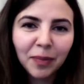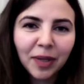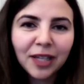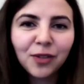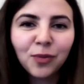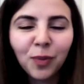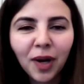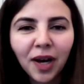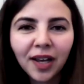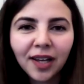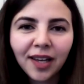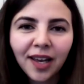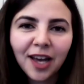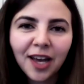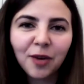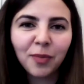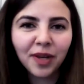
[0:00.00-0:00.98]
made my
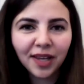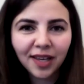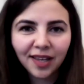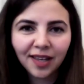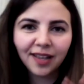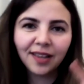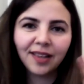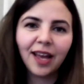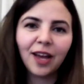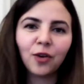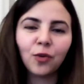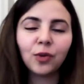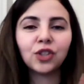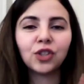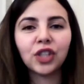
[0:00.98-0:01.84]
Arabic language.